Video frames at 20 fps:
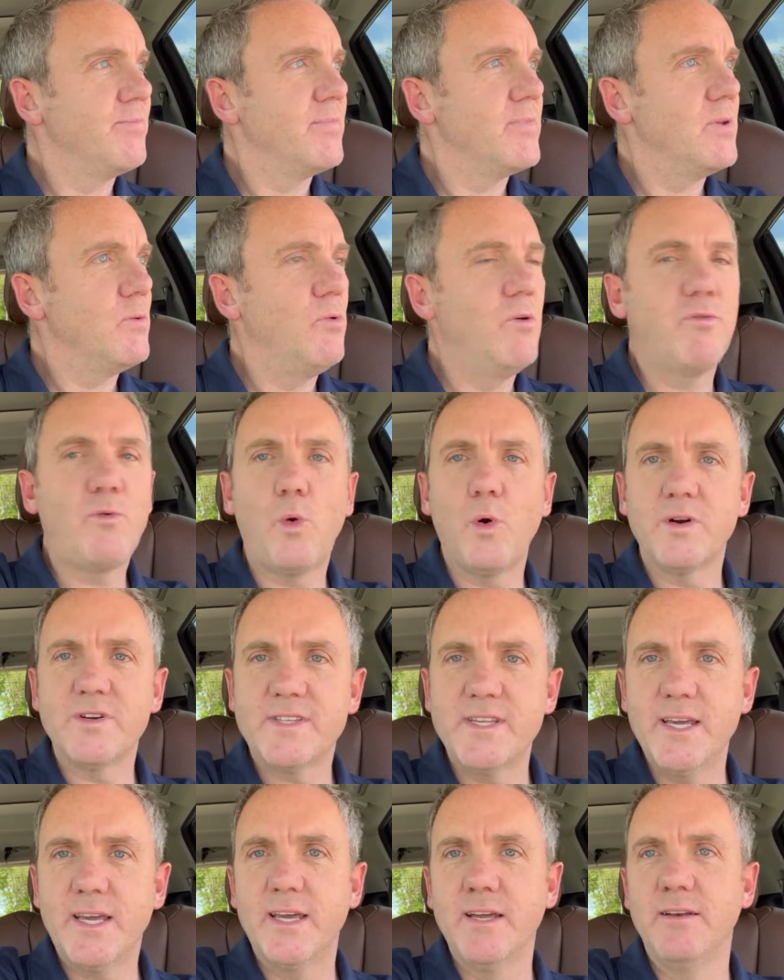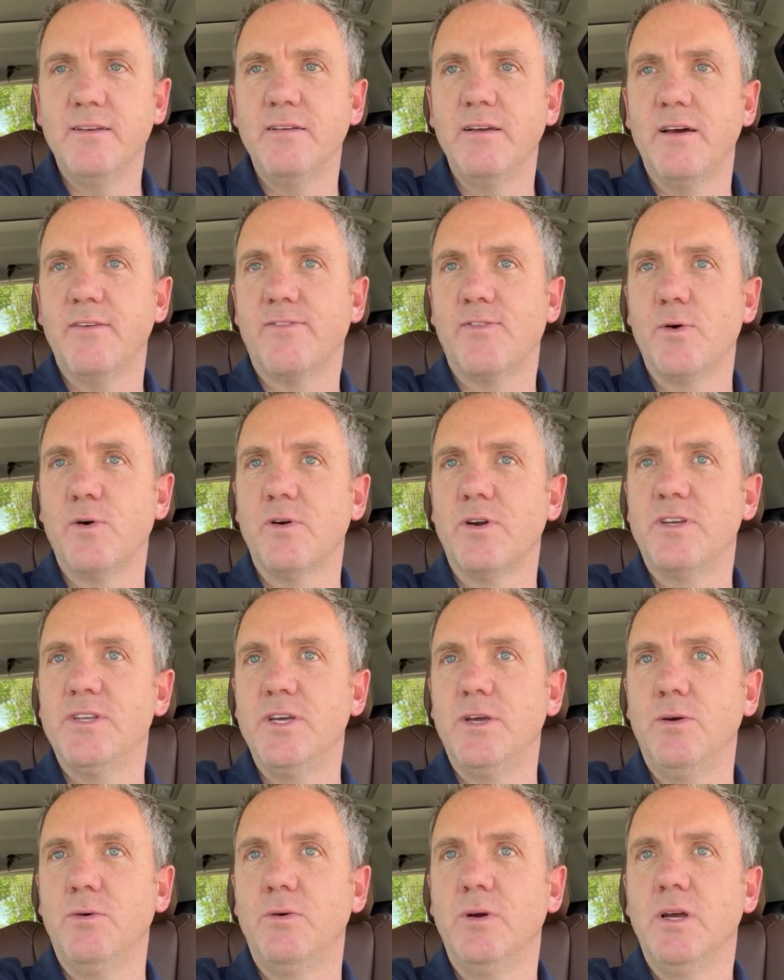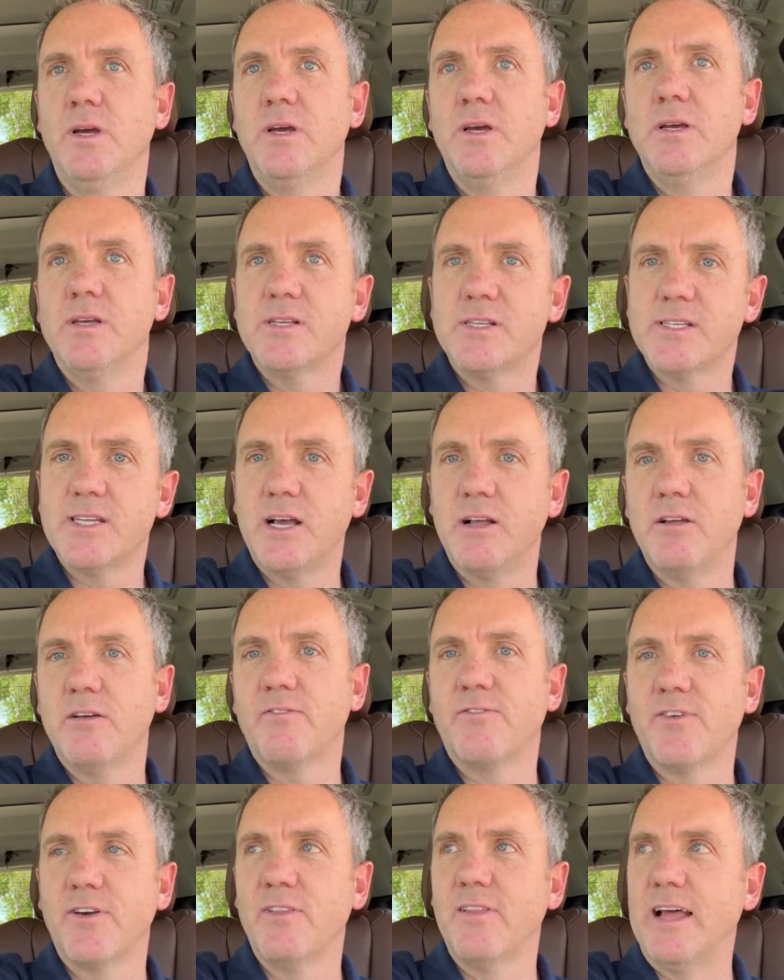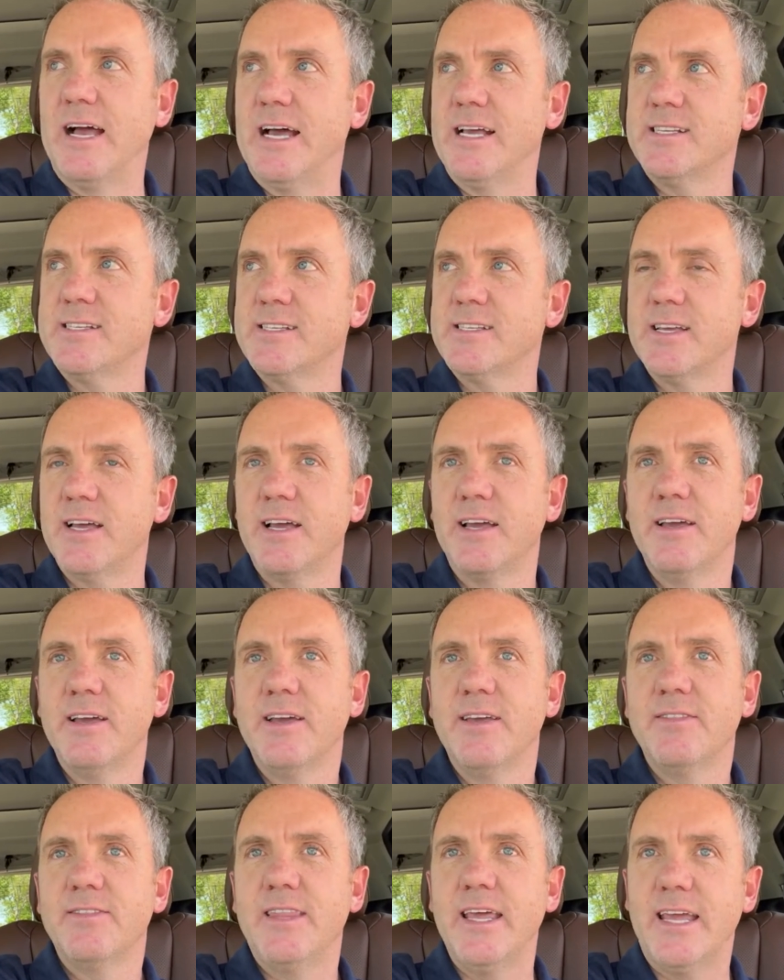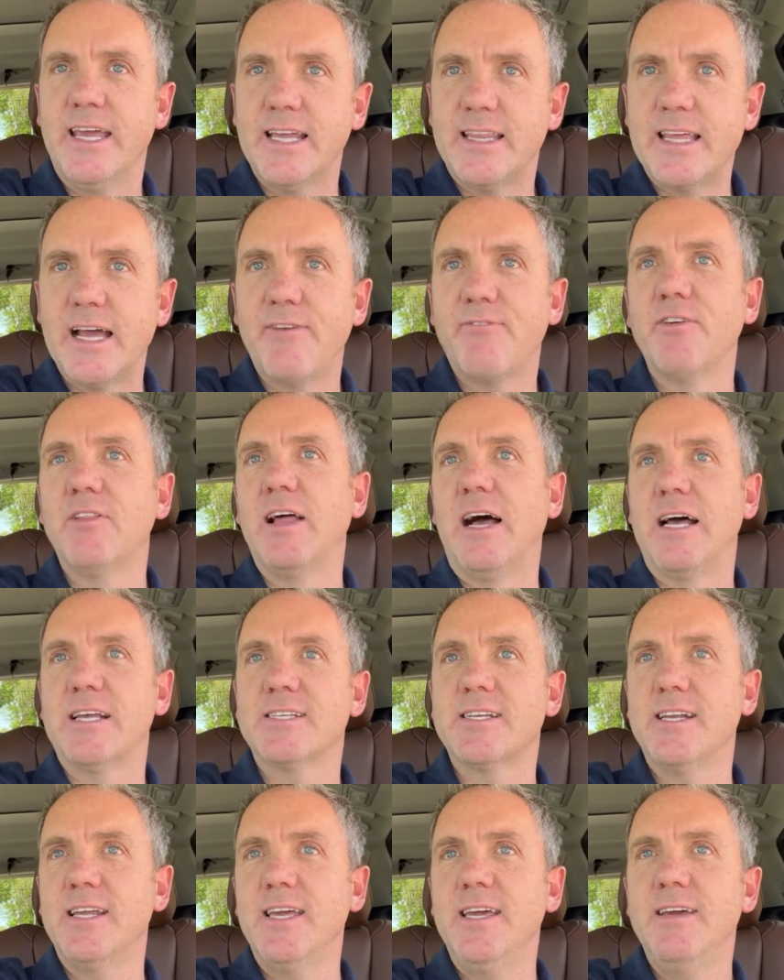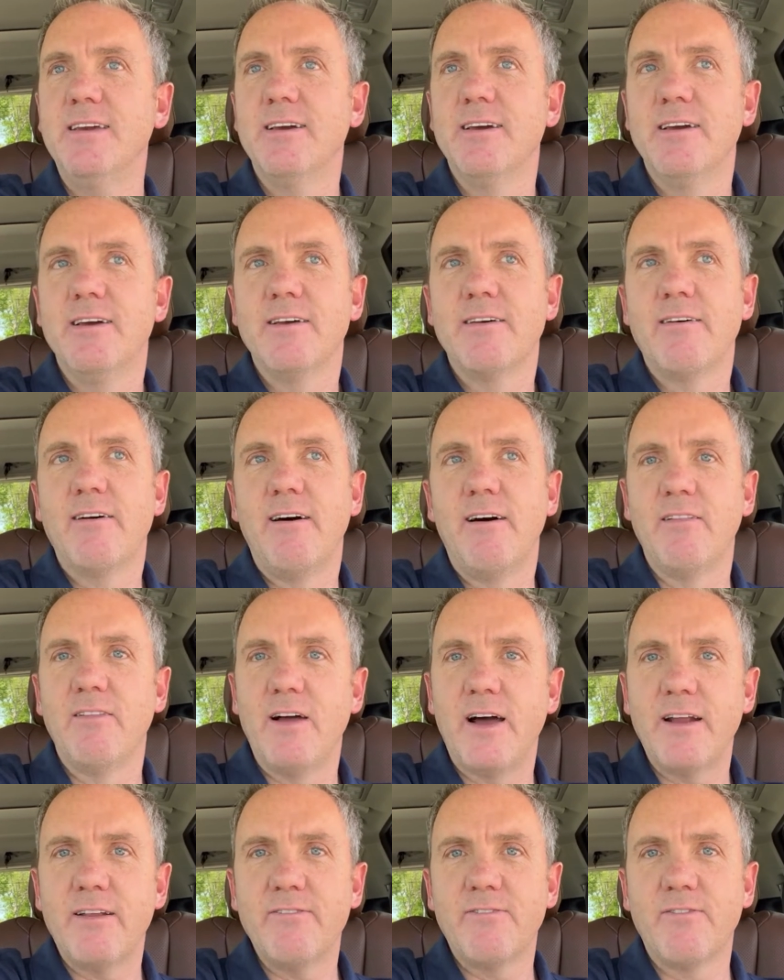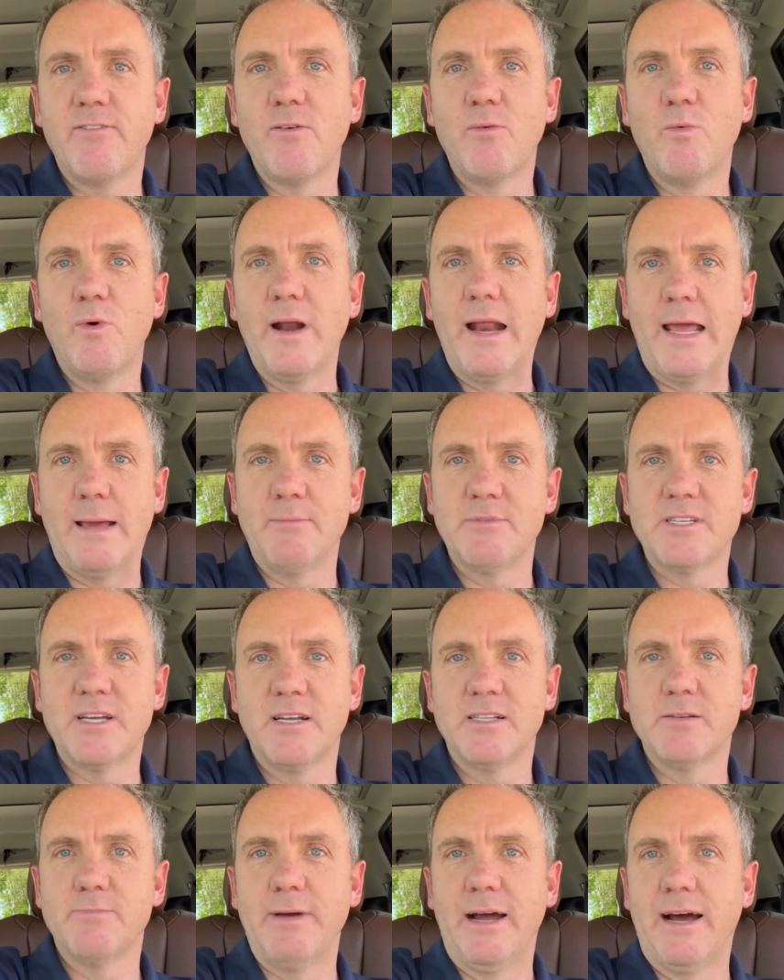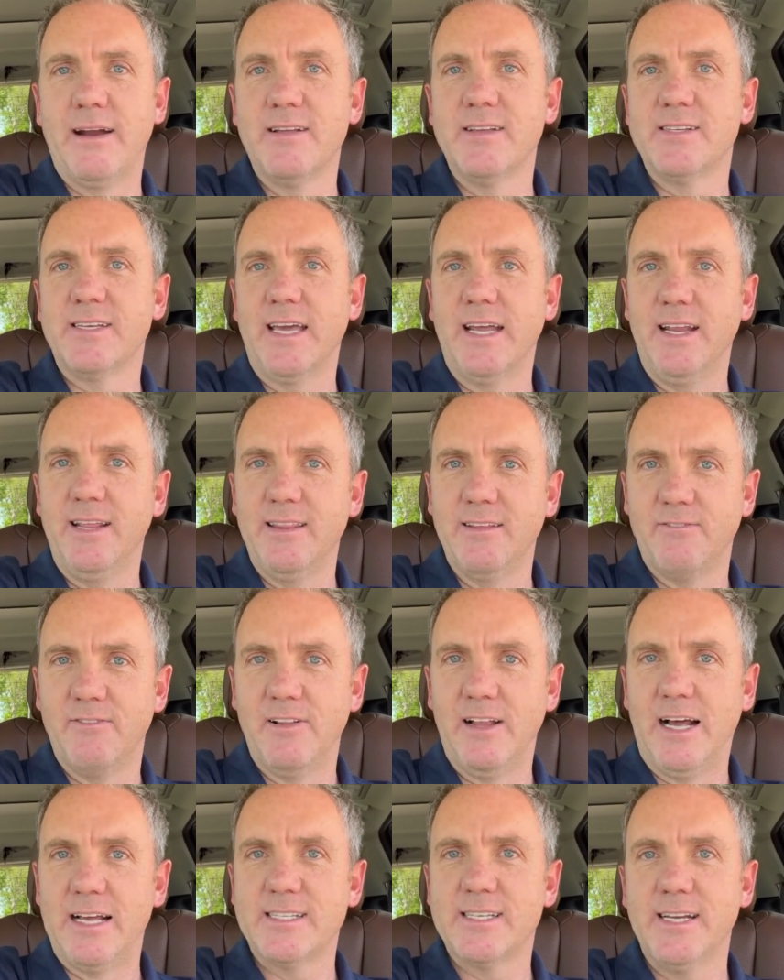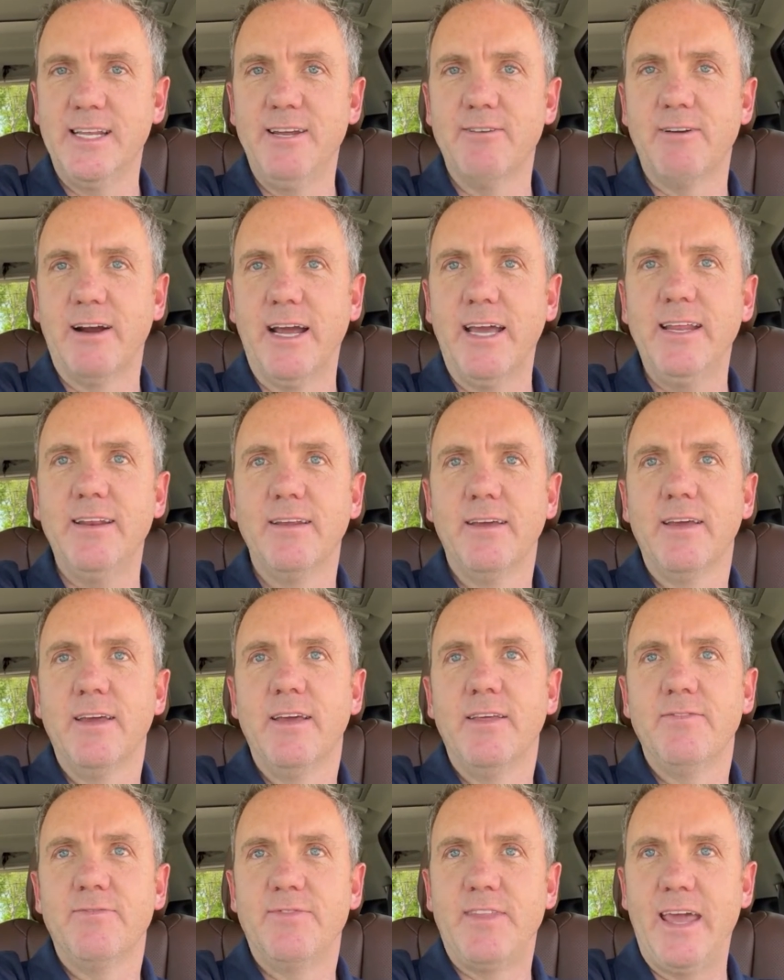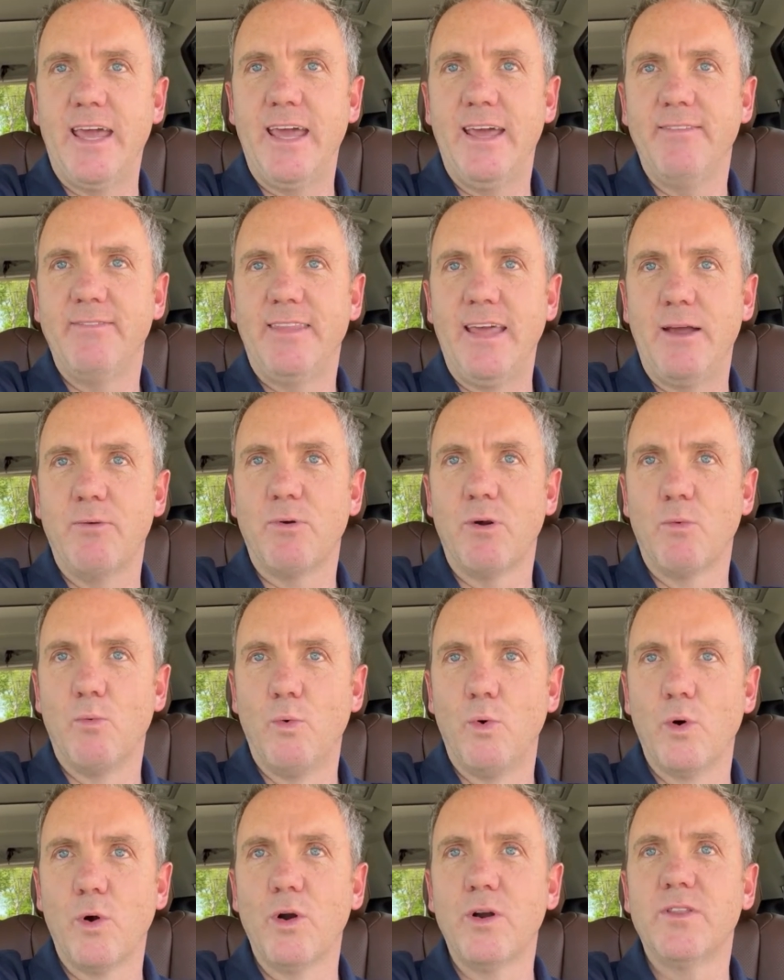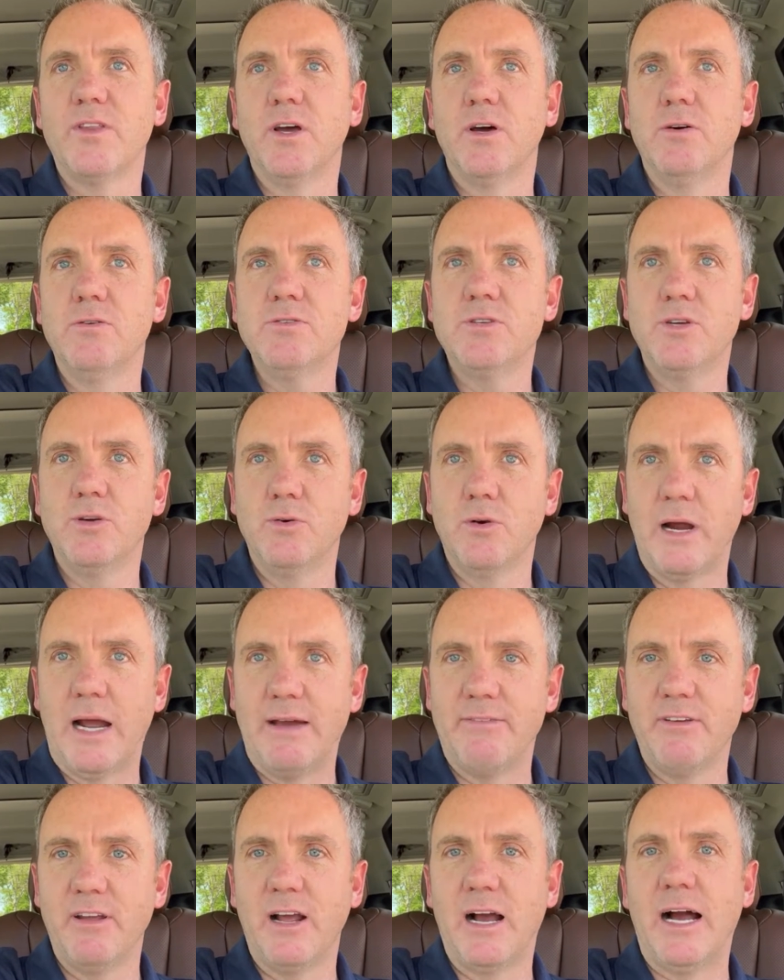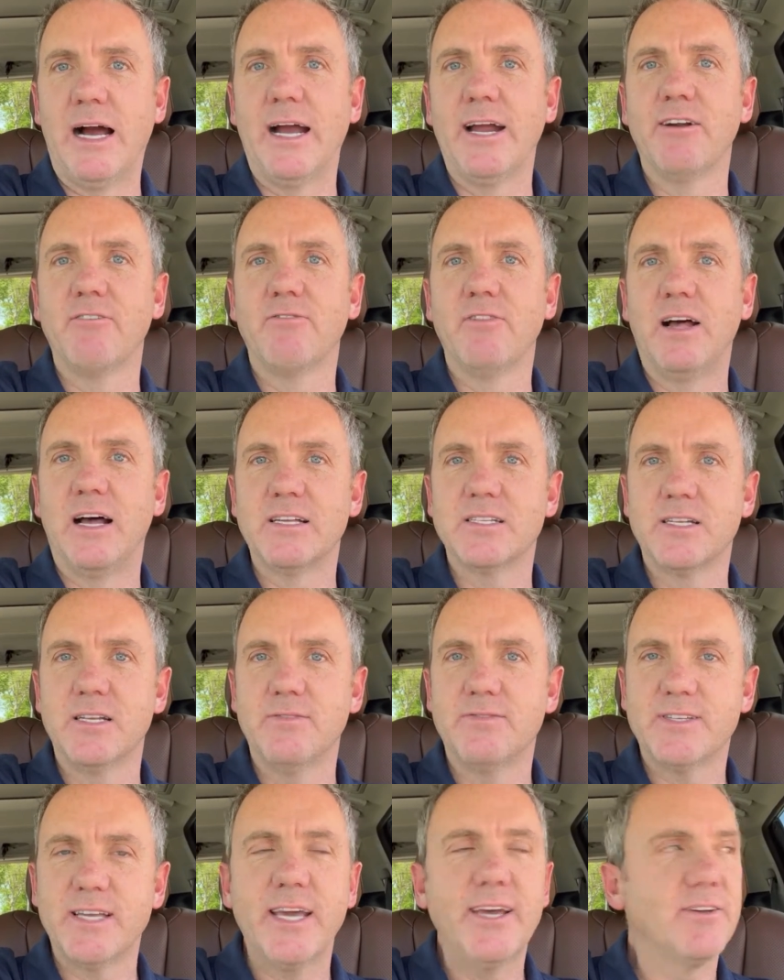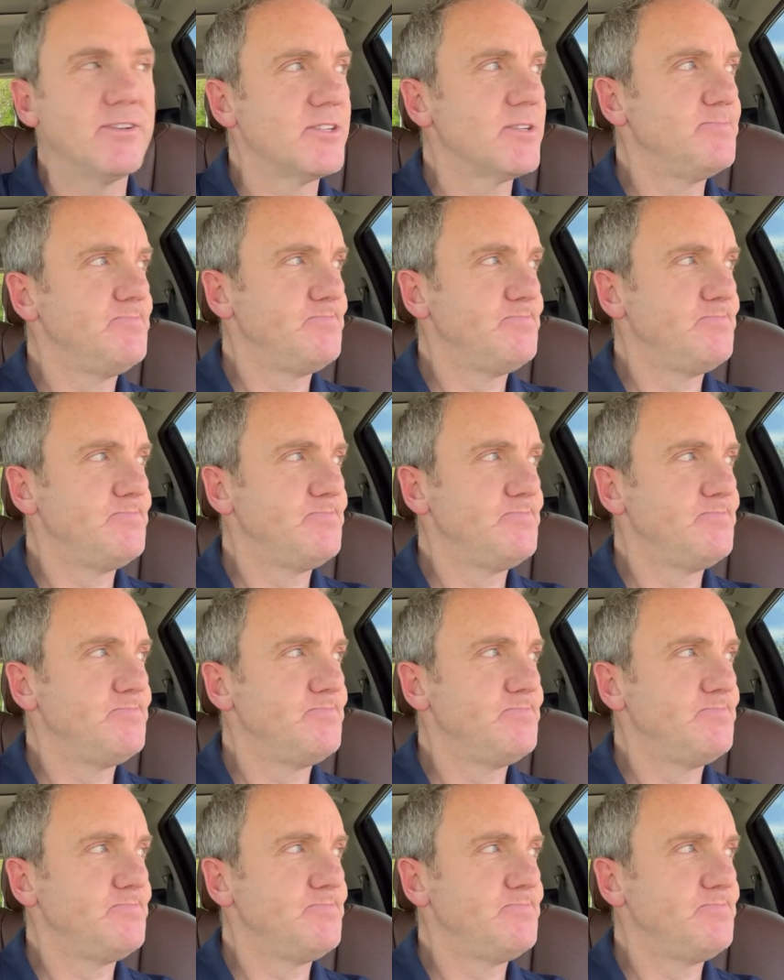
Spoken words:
of course they can afford to sell it for less. They get that velocity. A lot of what Amazon's about is getting the velocity, right? They reward those who are having higher velocity of sales.